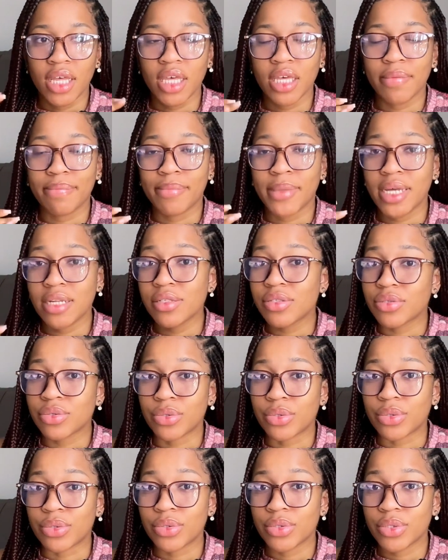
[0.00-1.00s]
In med
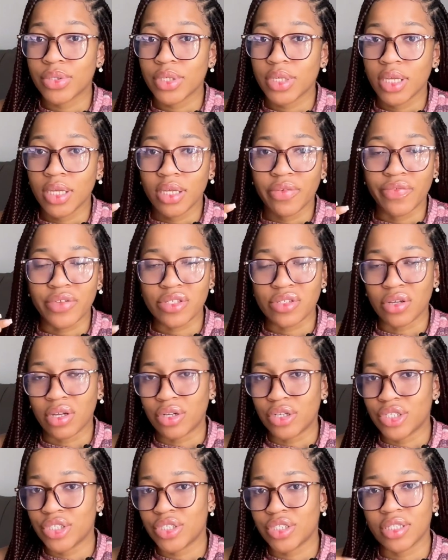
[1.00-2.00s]
school,
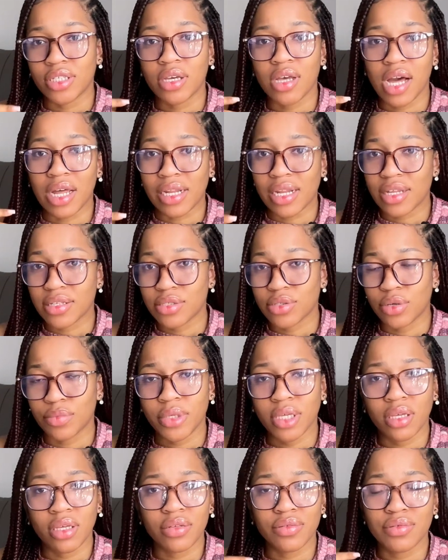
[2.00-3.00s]
physiology,
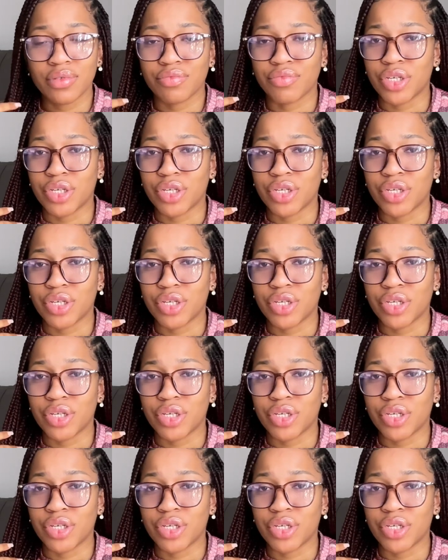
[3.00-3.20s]
anatomy,